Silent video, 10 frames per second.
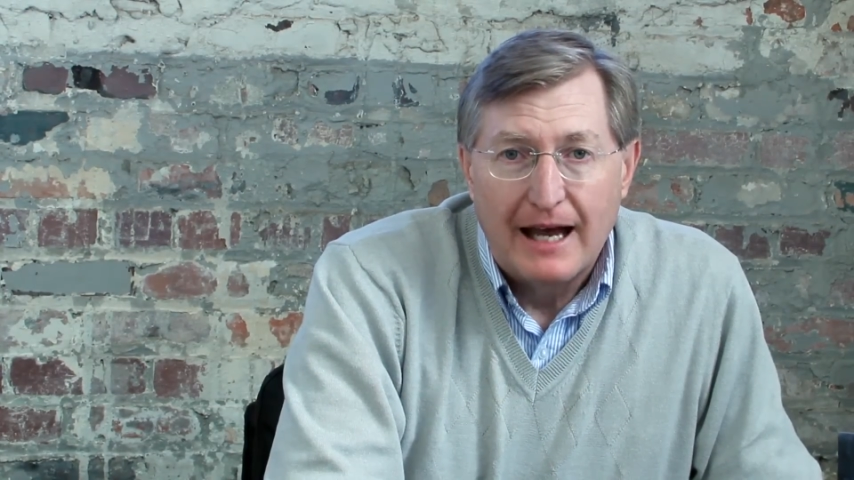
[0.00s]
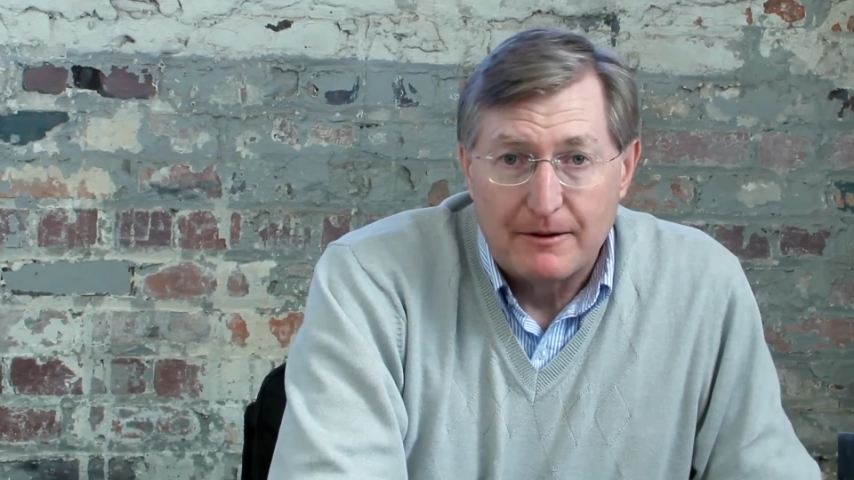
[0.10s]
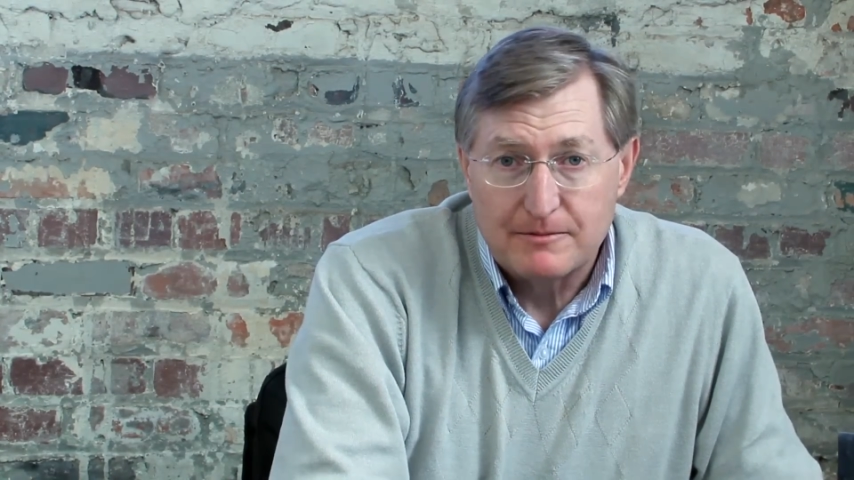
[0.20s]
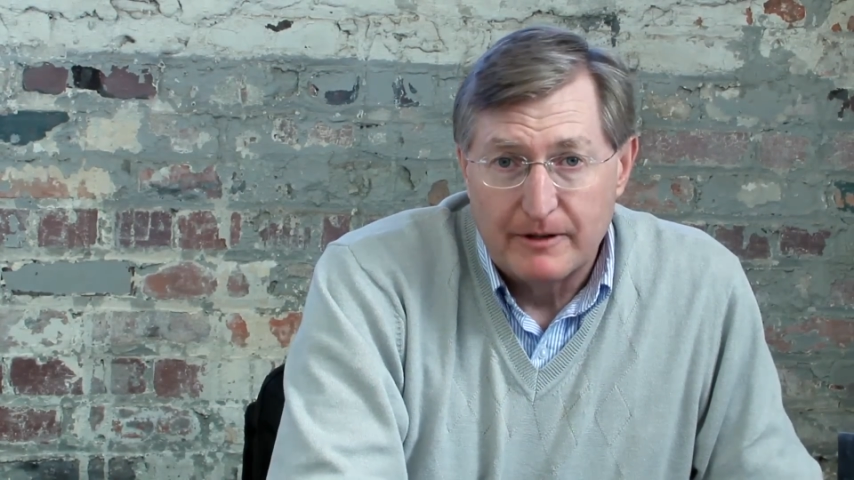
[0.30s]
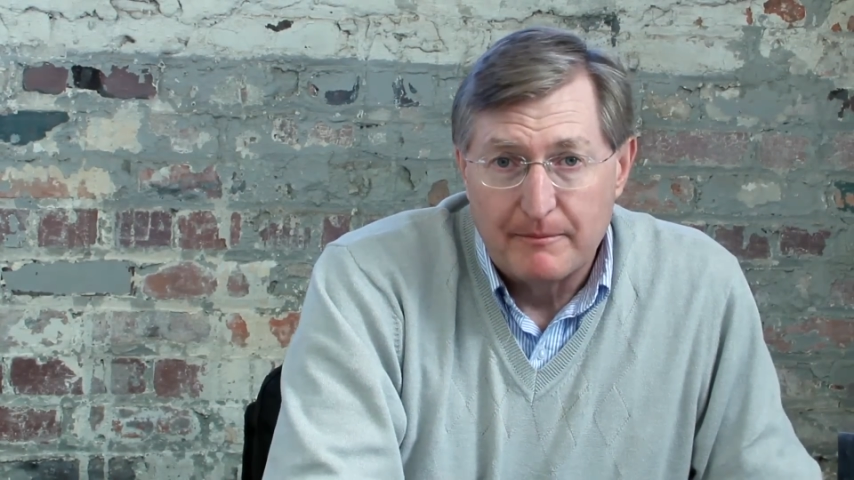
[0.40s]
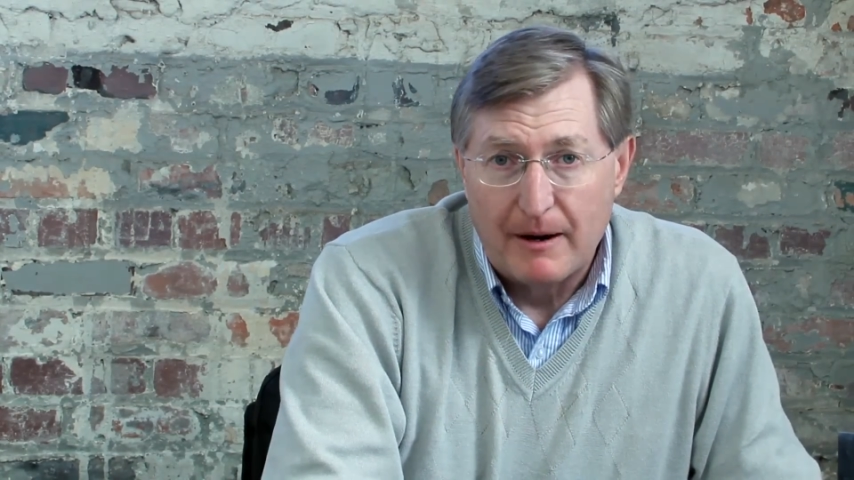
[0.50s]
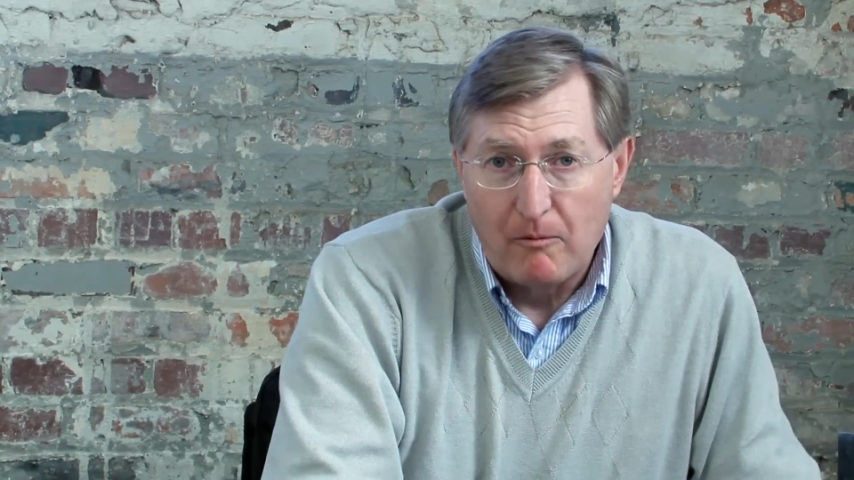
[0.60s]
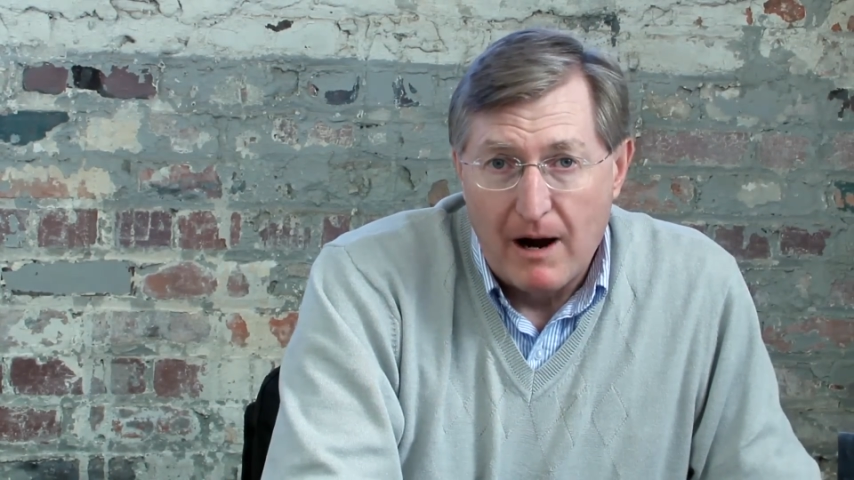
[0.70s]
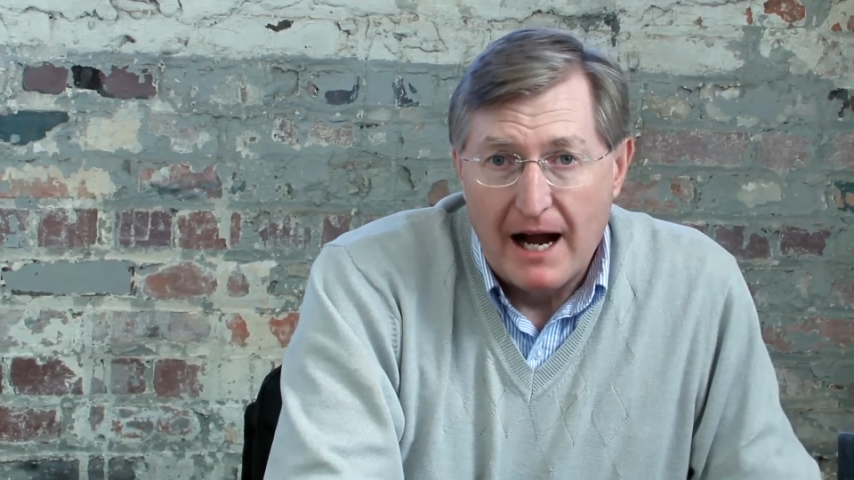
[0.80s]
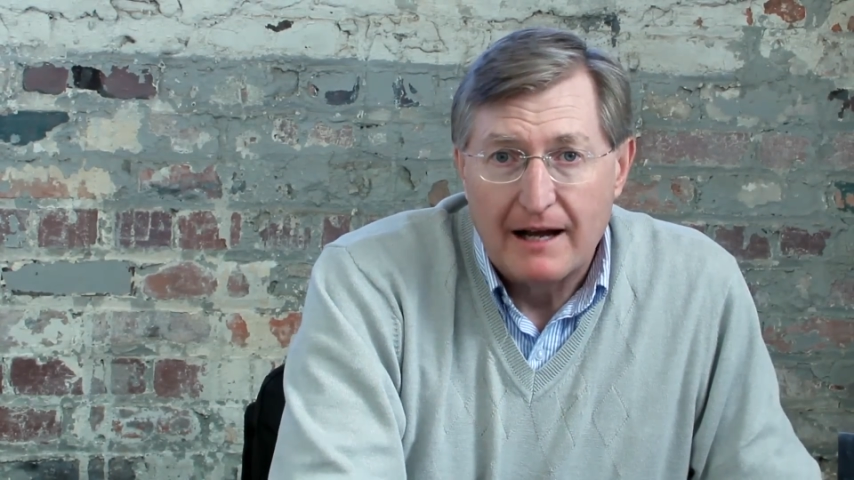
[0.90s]
I was with my
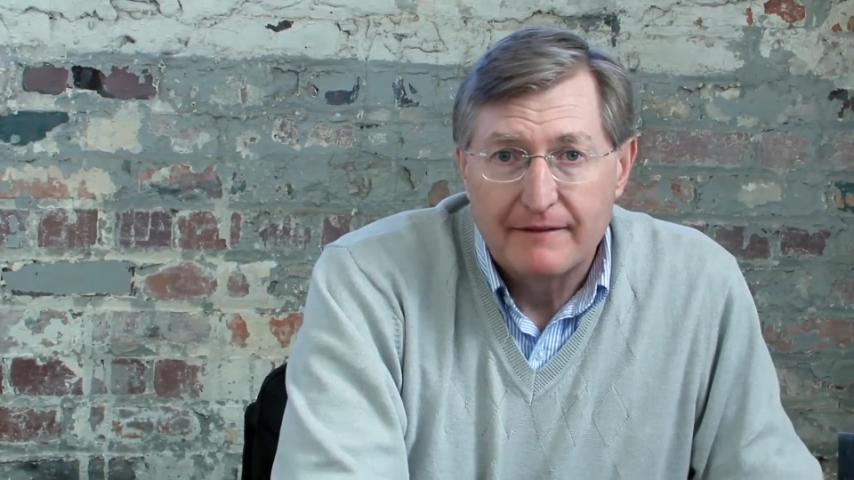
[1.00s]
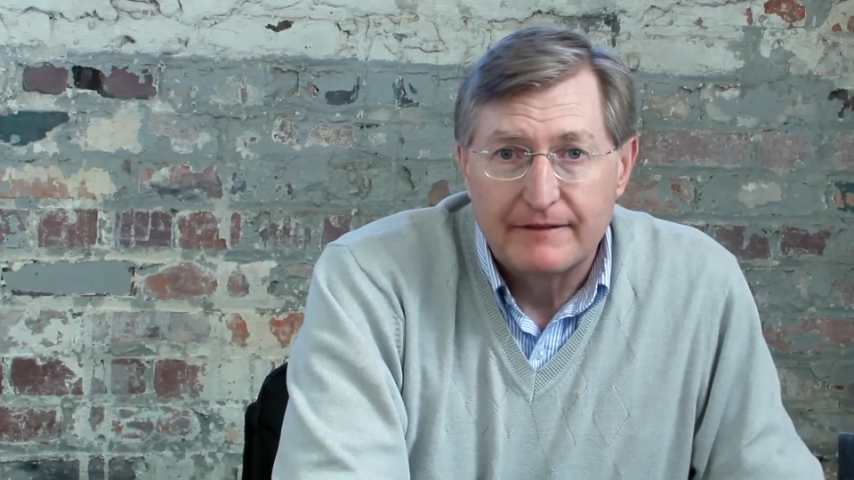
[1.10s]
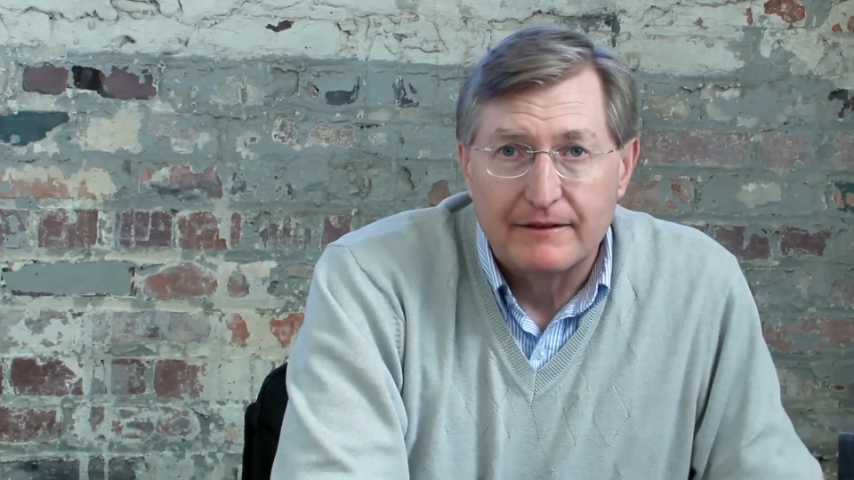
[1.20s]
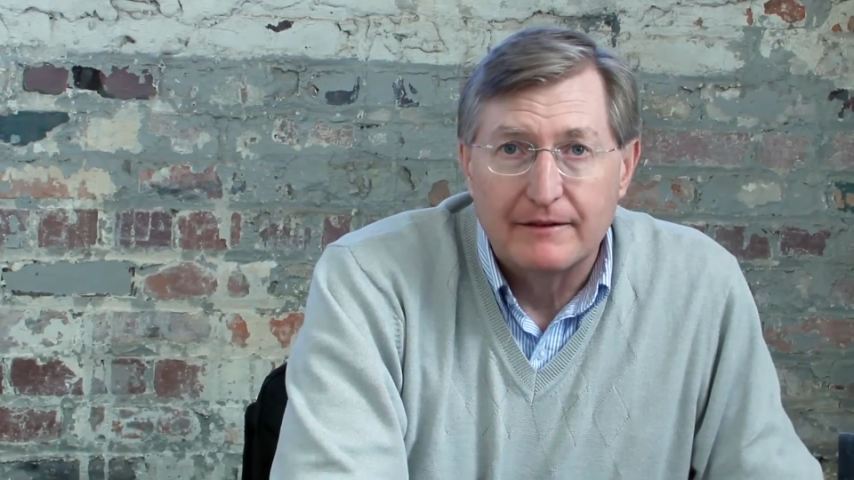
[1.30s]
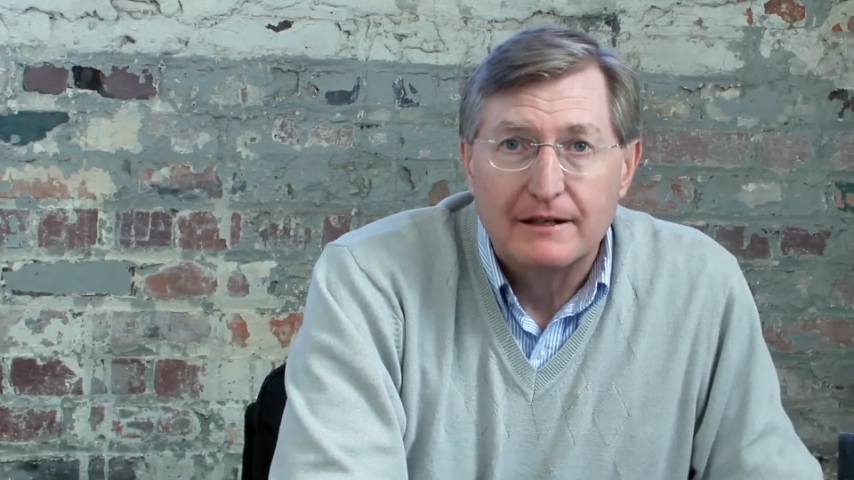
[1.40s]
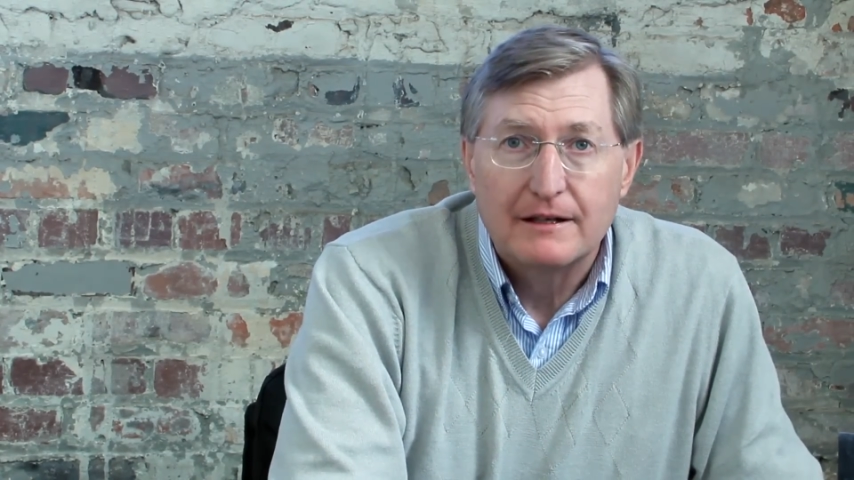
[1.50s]
wife and